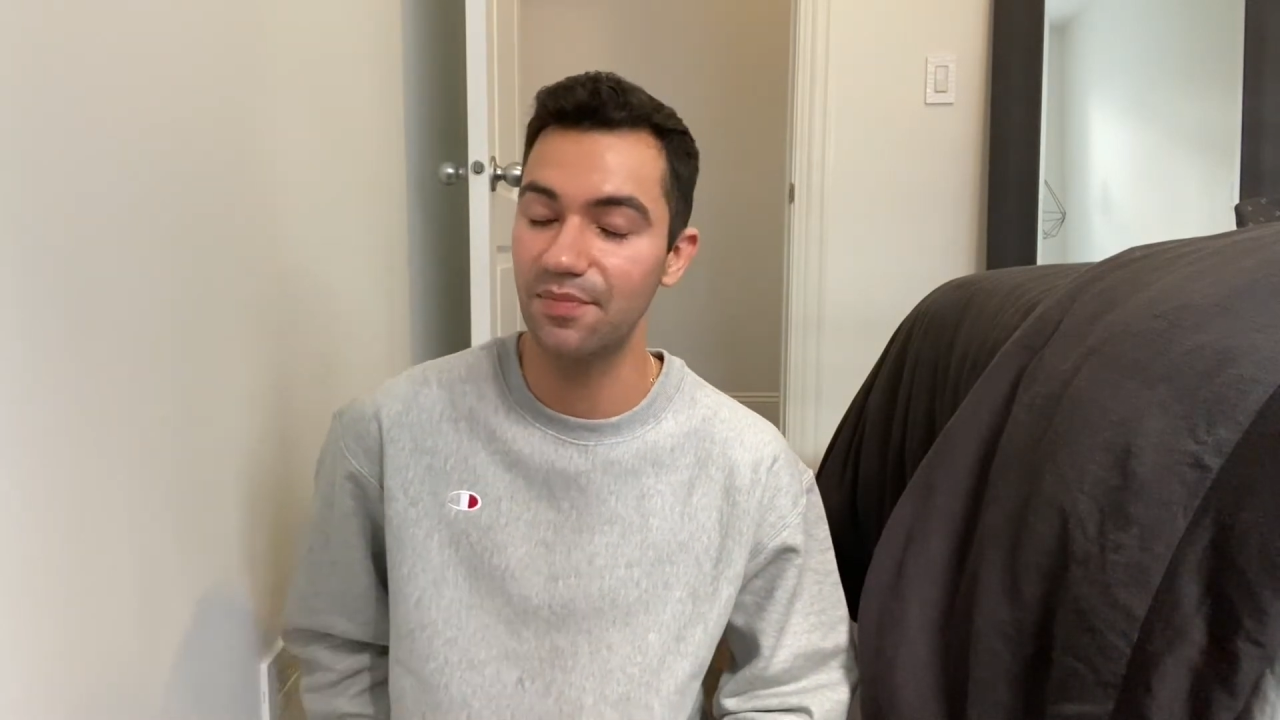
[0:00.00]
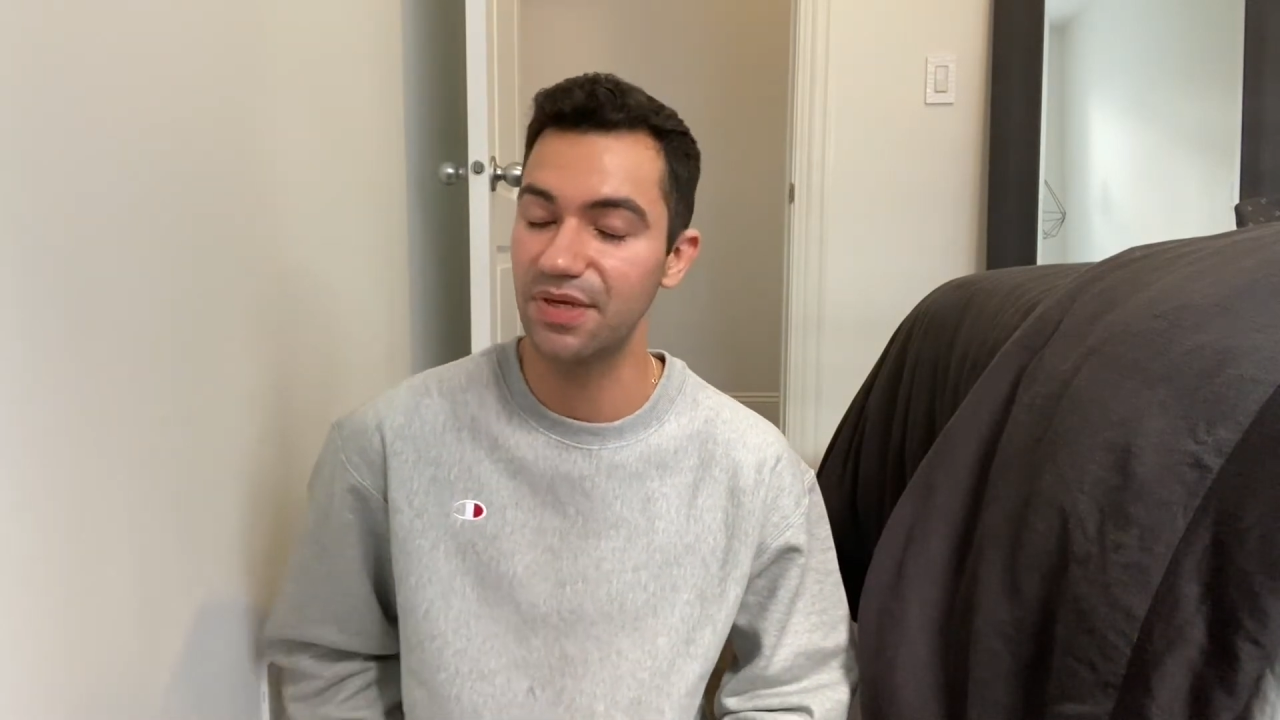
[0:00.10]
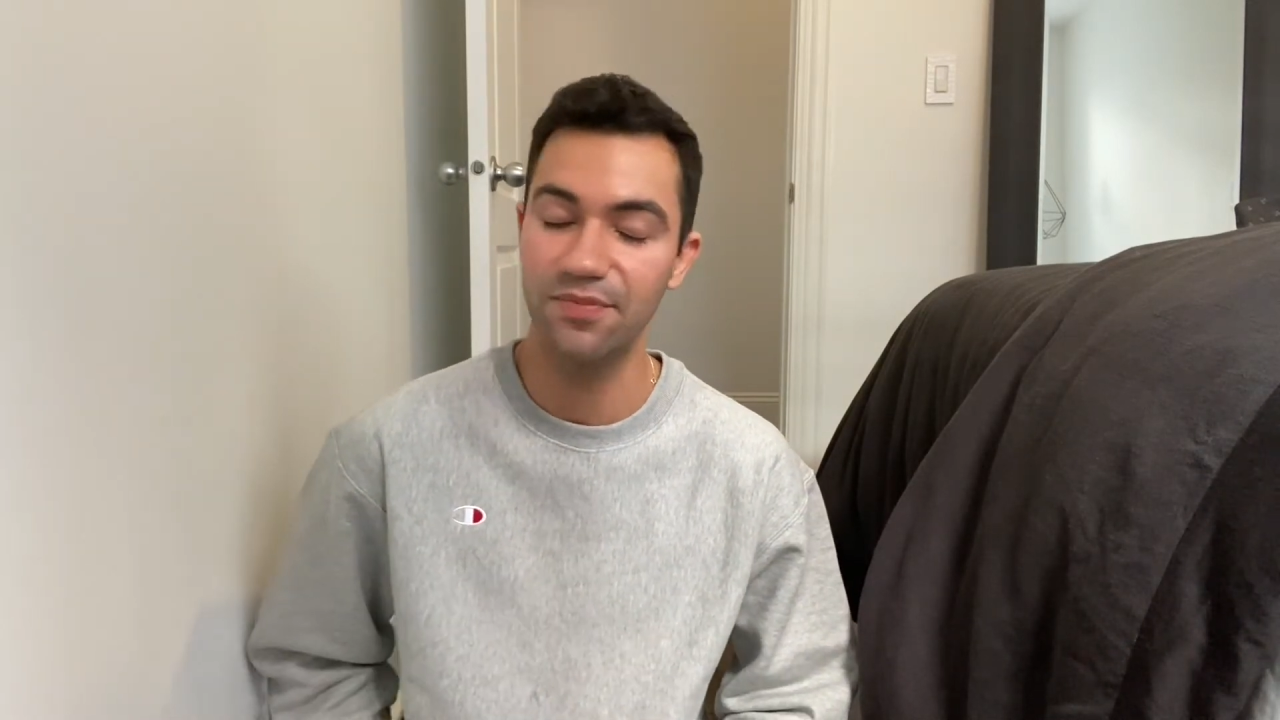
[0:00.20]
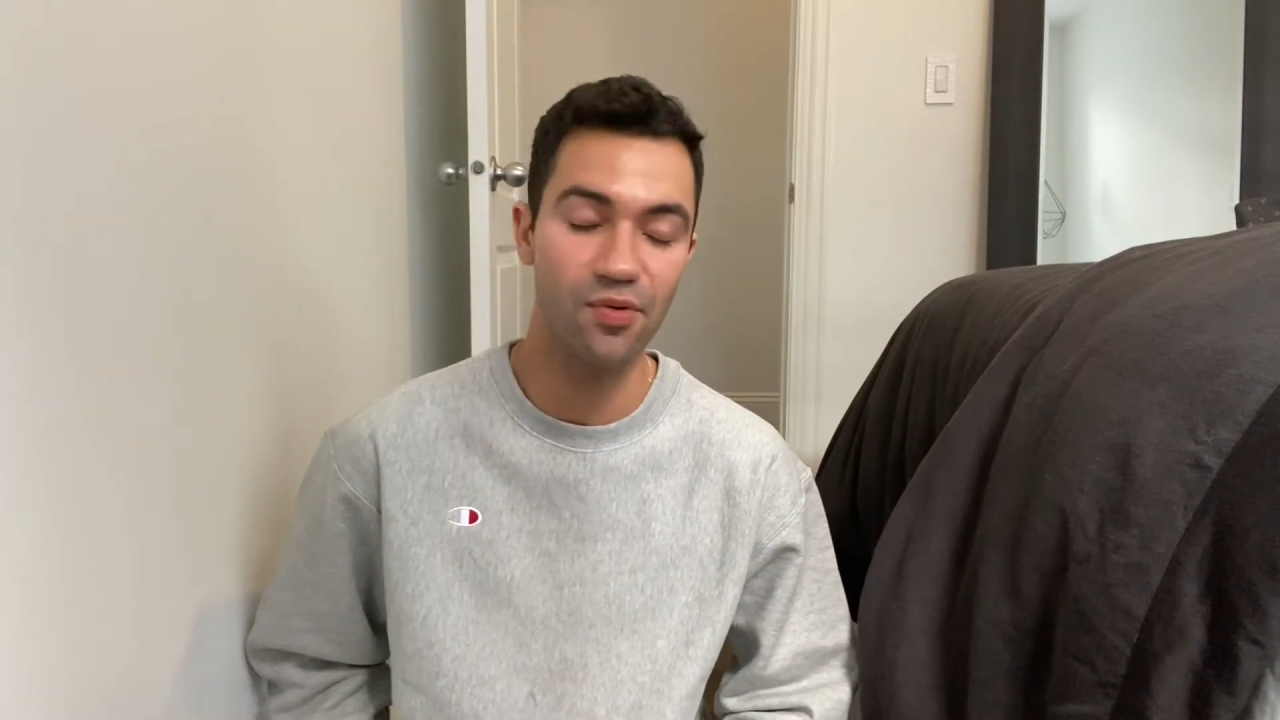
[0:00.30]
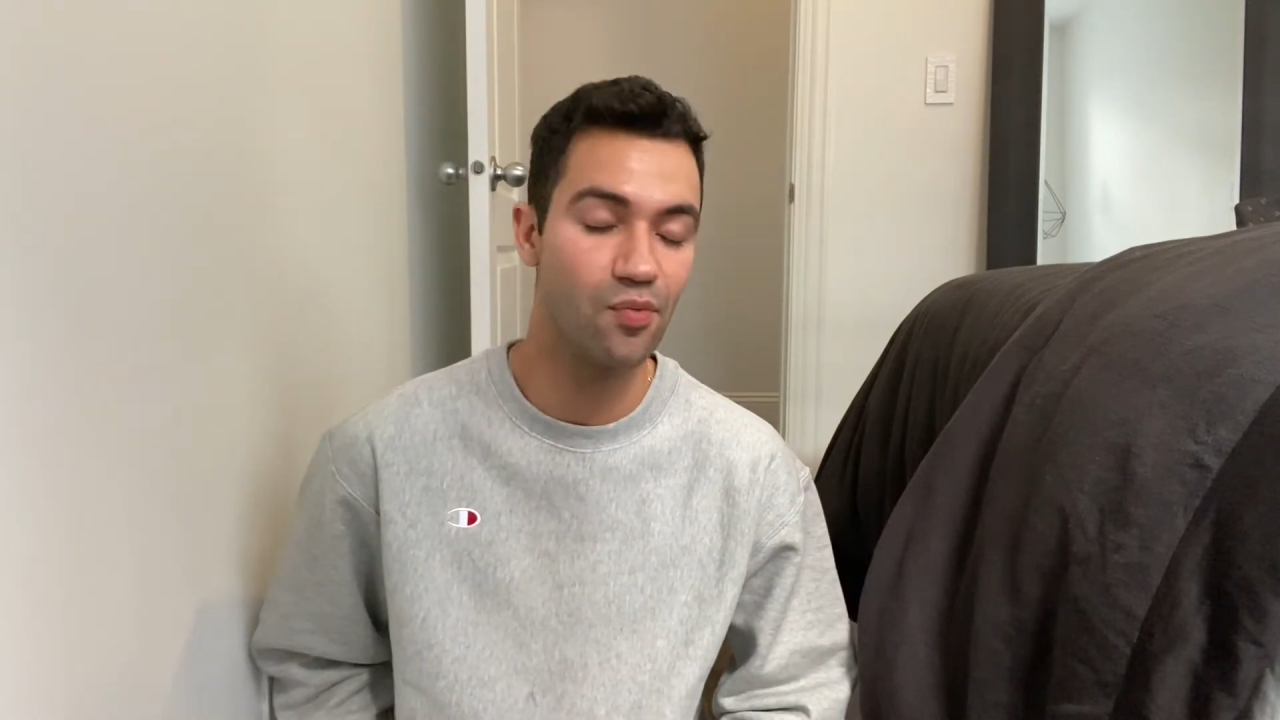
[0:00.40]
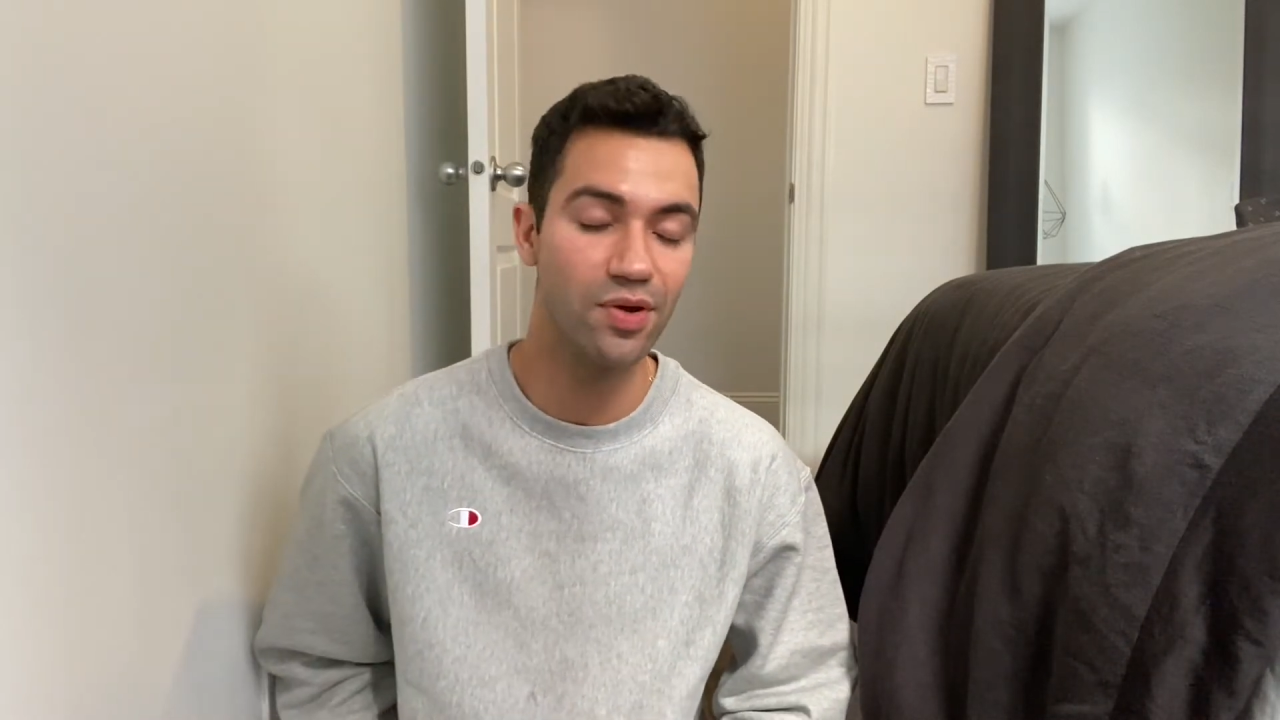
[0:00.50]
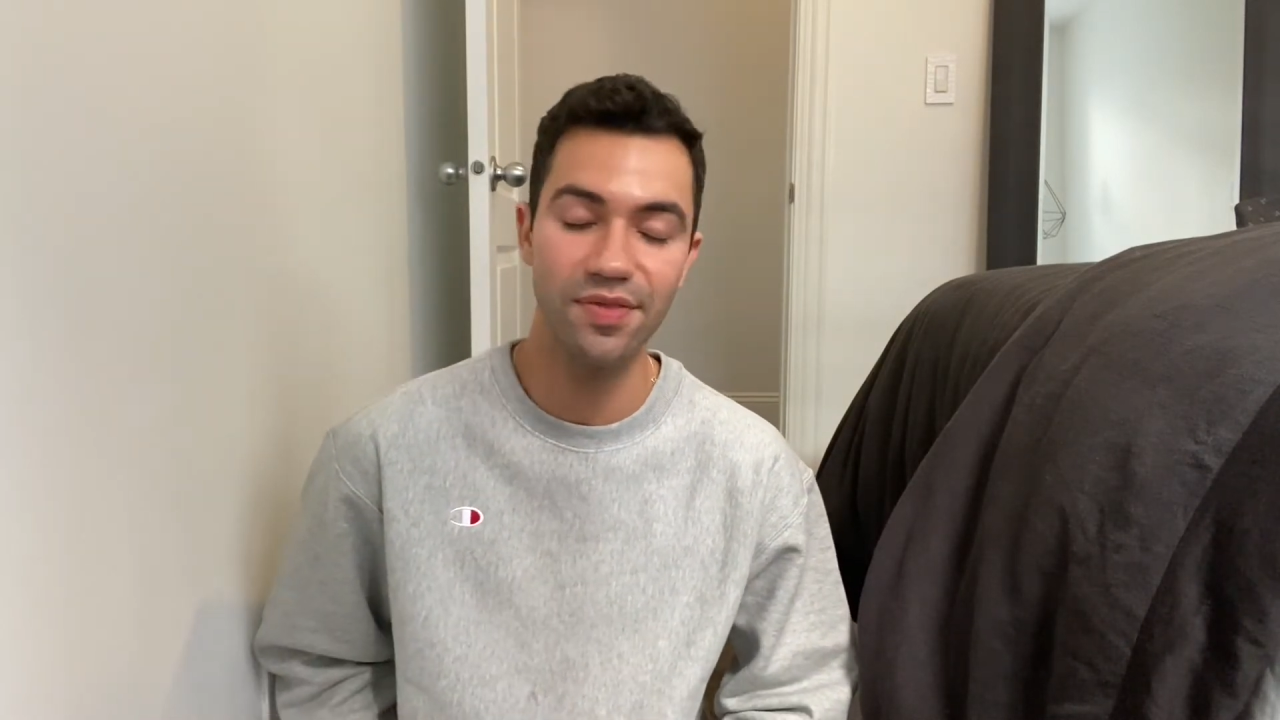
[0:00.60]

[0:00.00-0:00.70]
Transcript: people will